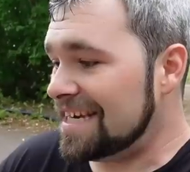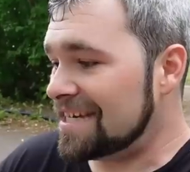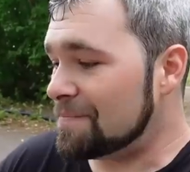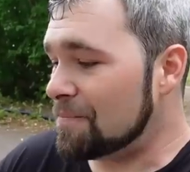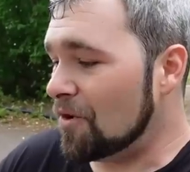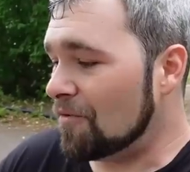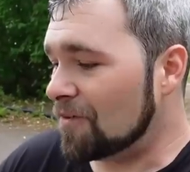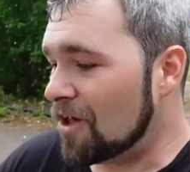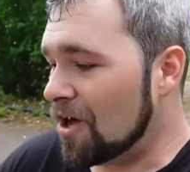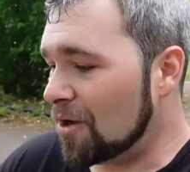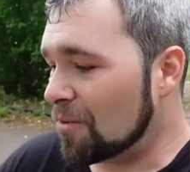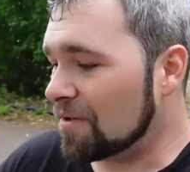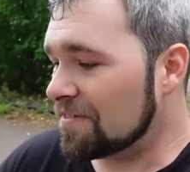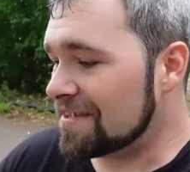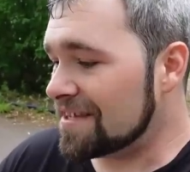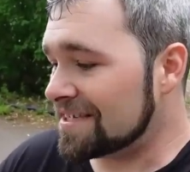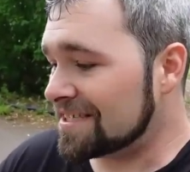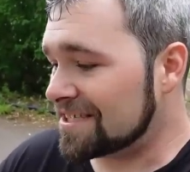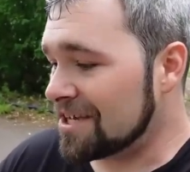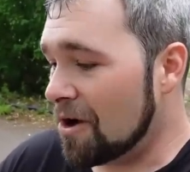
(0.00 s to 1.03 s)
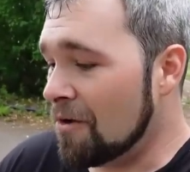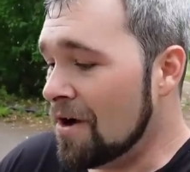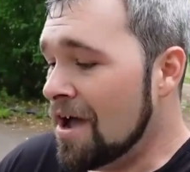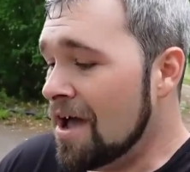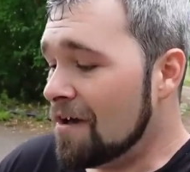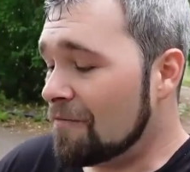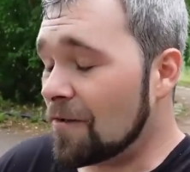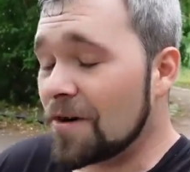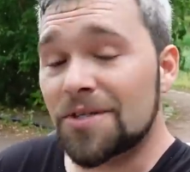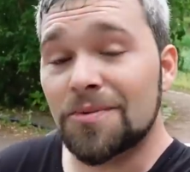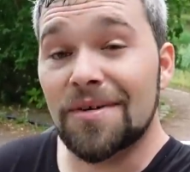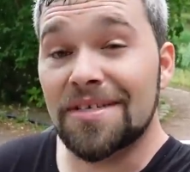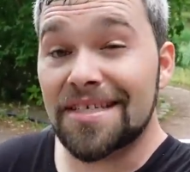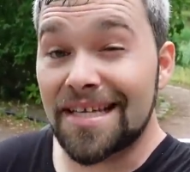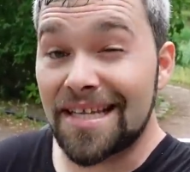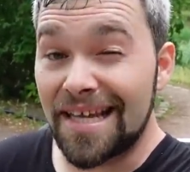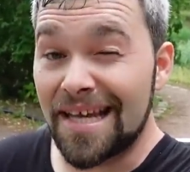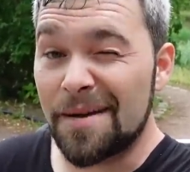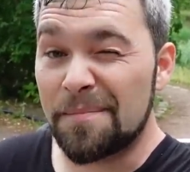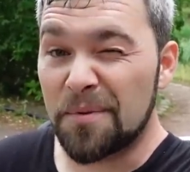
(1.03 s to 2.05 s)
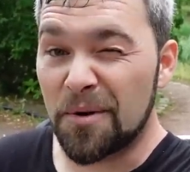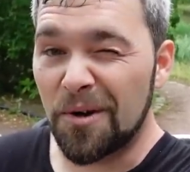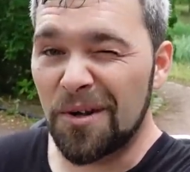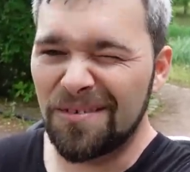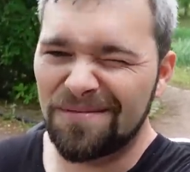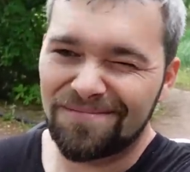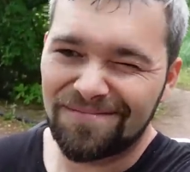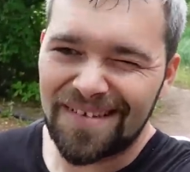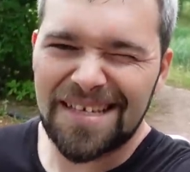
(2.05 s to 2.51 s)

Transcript: need to move along with this. So, first one's a Clamperl.